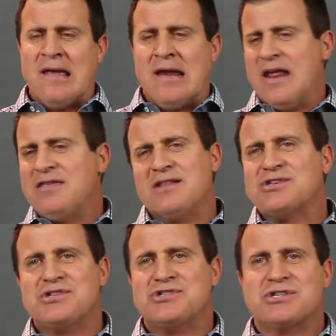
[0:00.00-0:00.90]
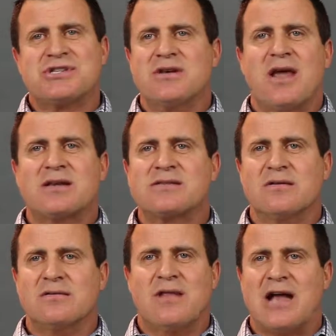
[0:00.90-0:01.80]
And I think this is just the next
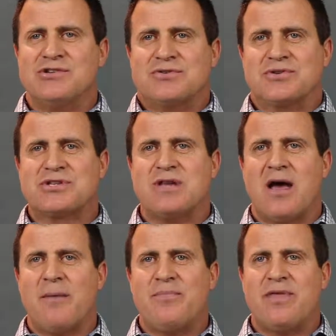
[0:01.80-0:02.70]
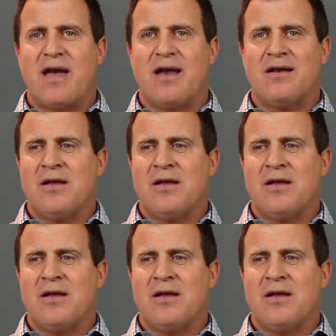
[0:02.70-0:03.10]
logical step that